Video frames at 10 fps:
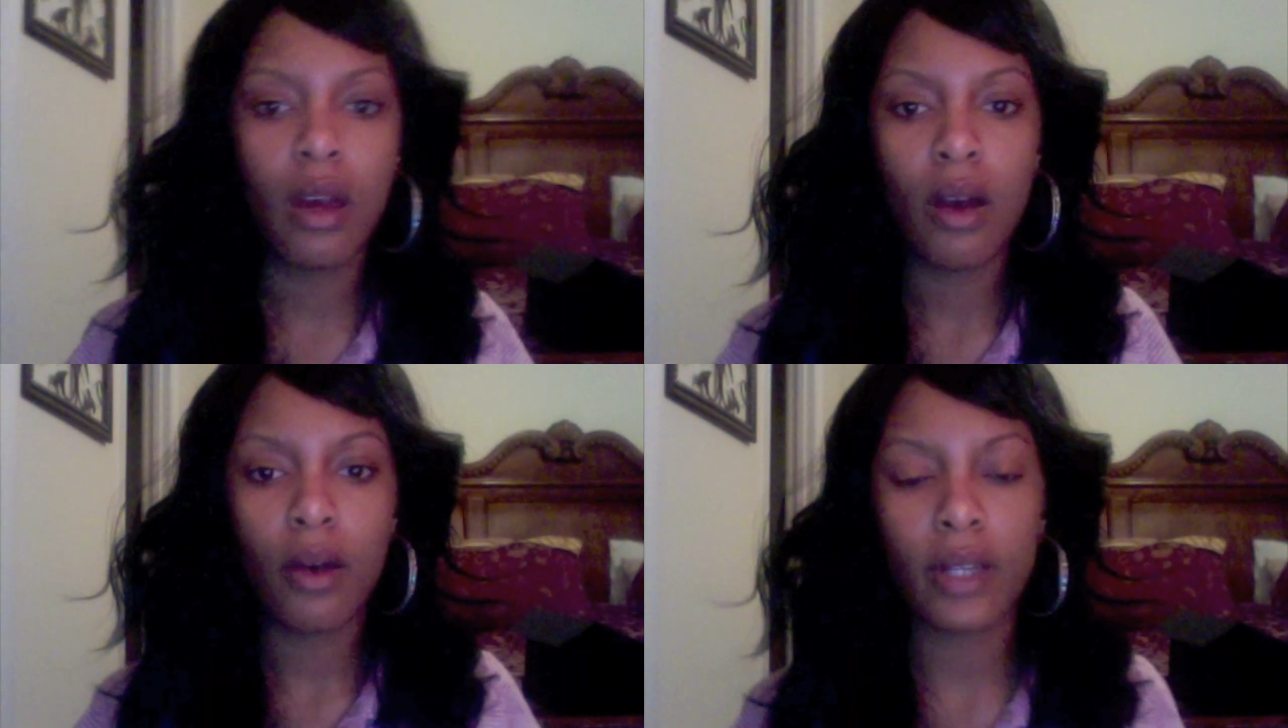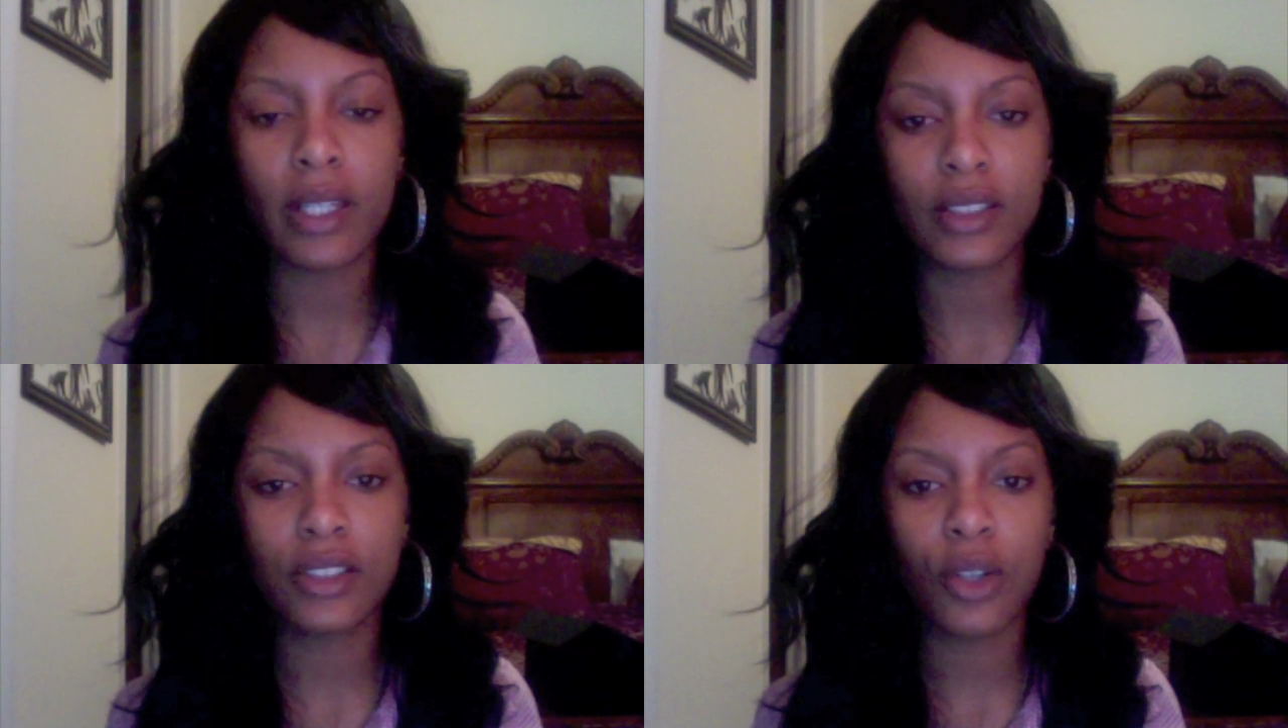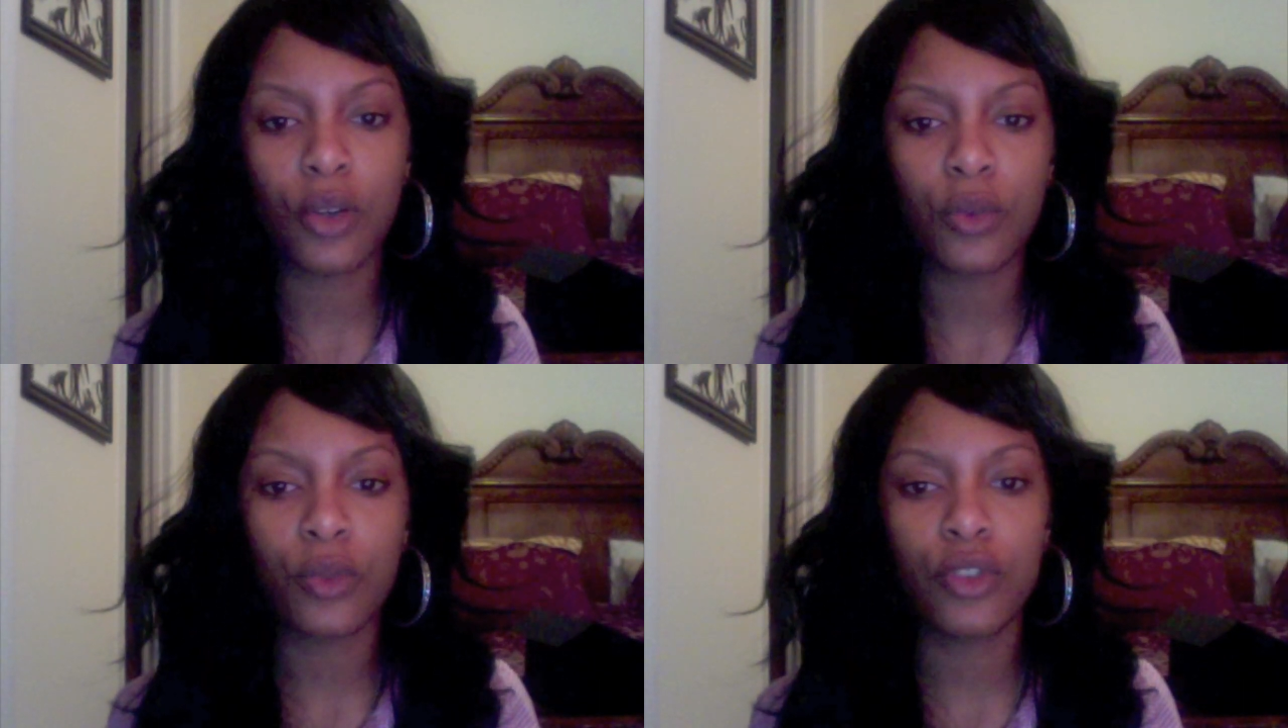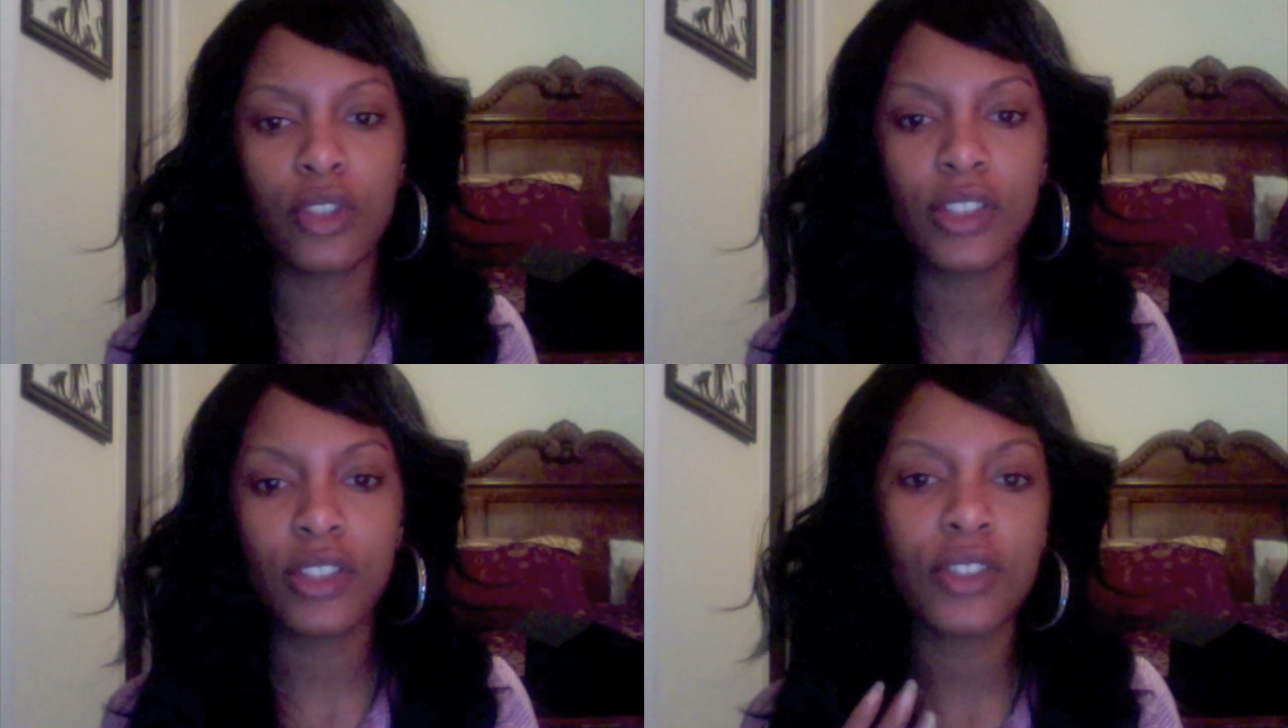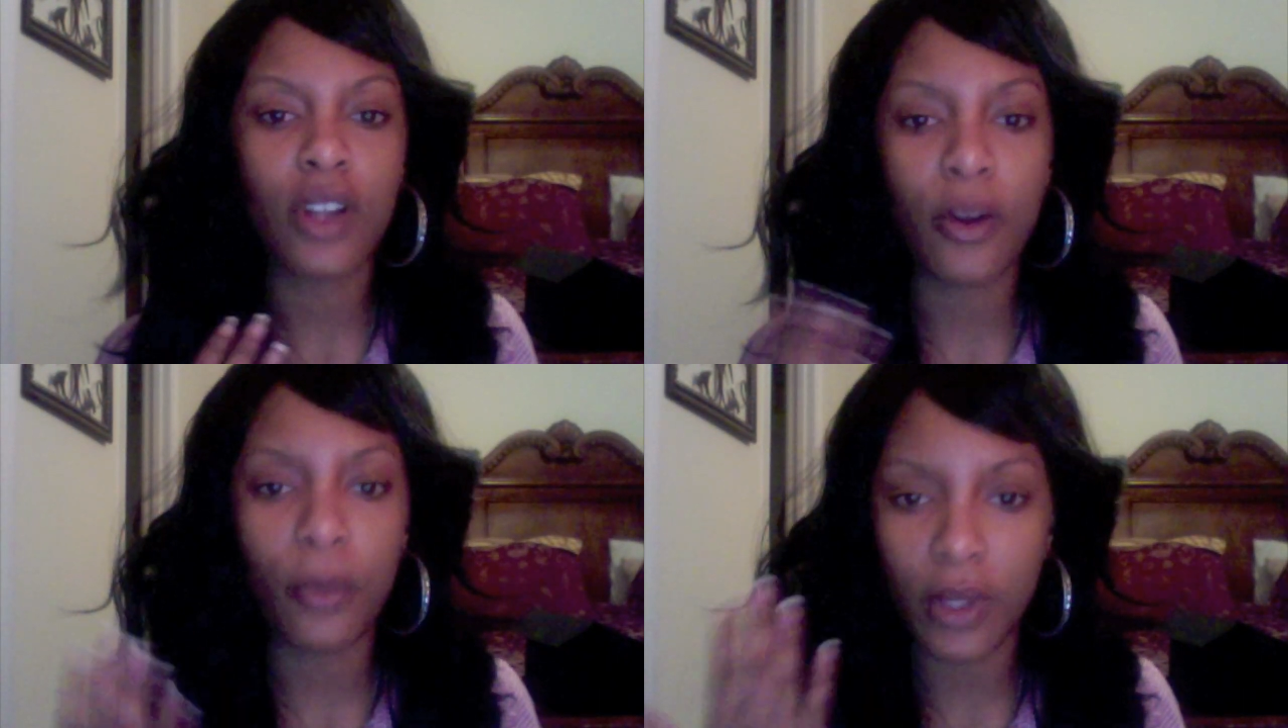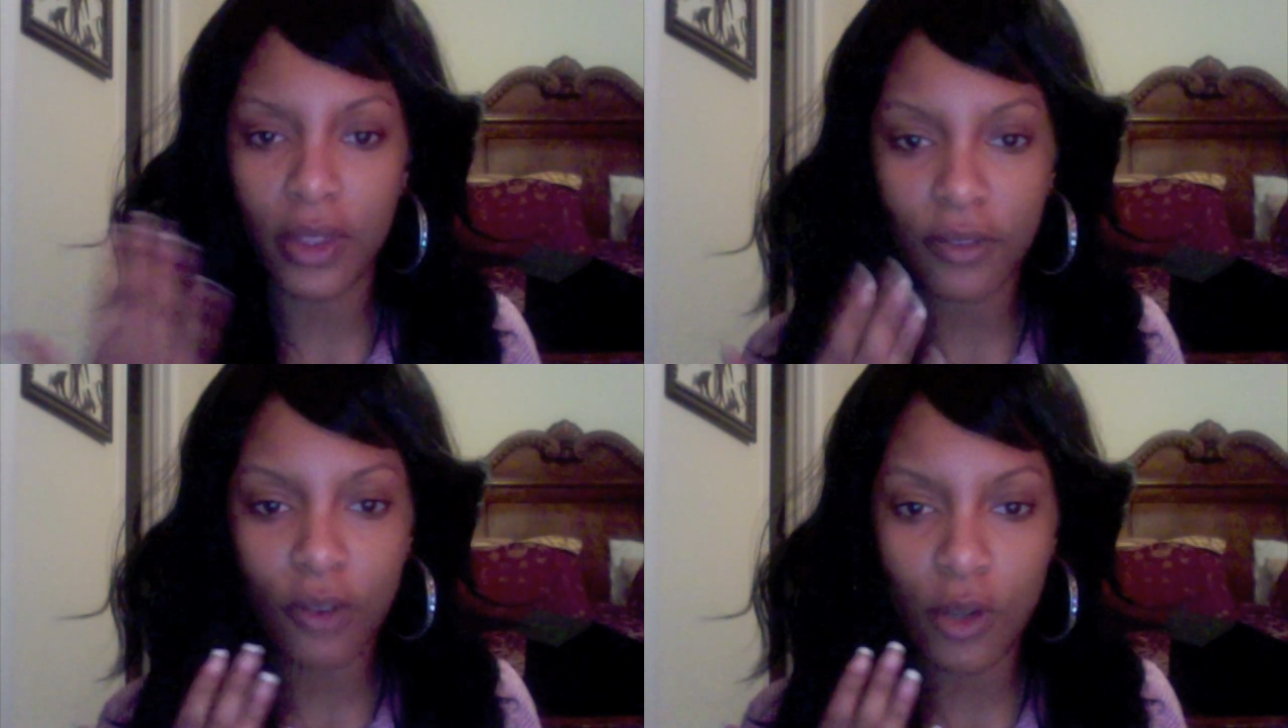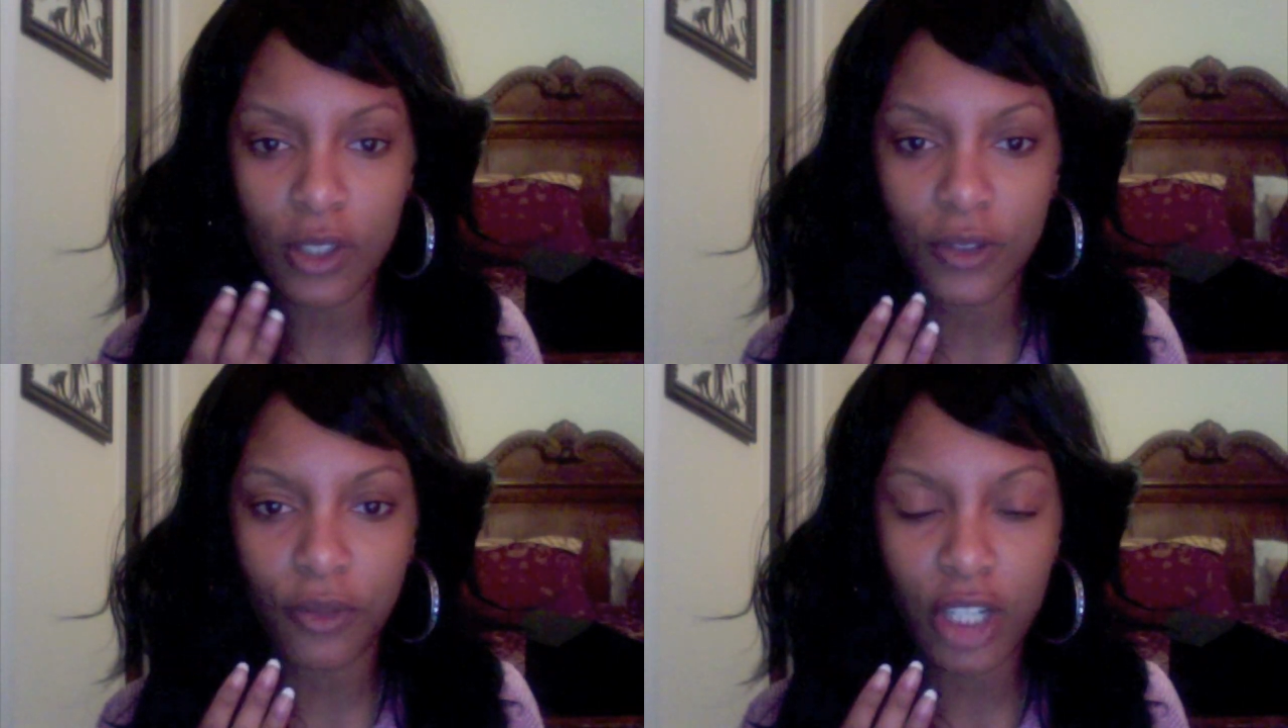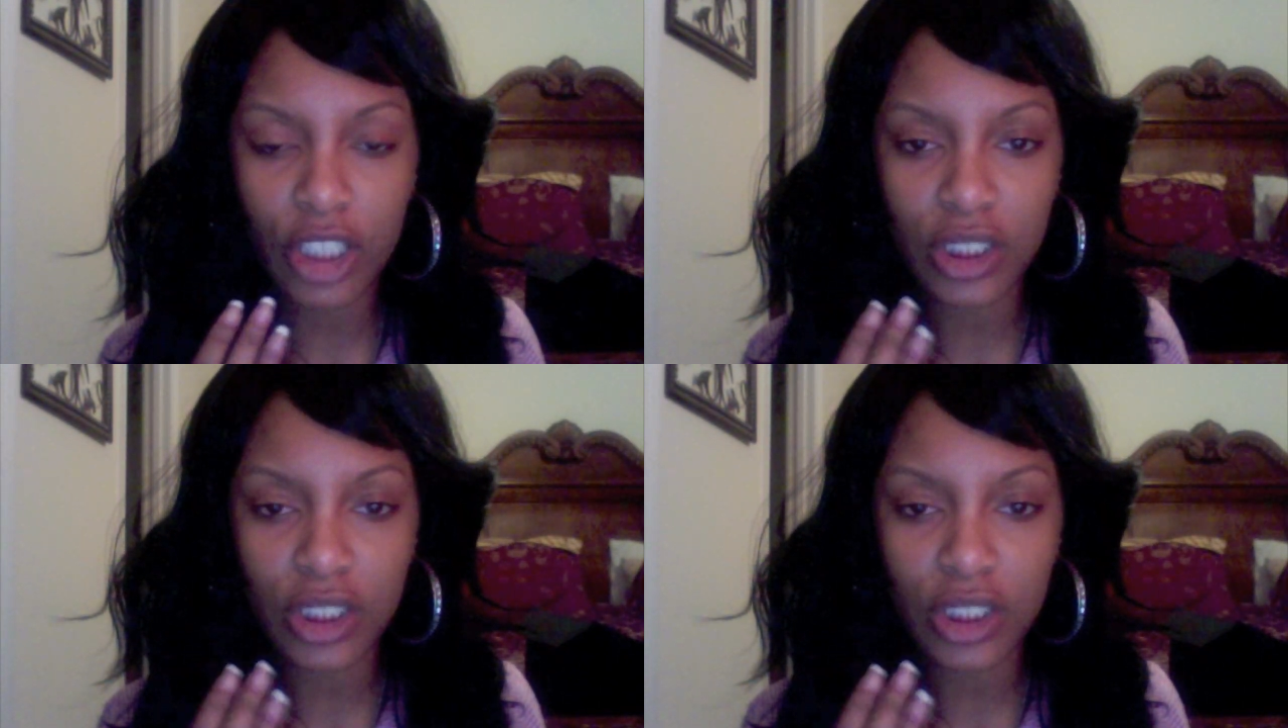Okay, so you're going to start with, of course, a fresh,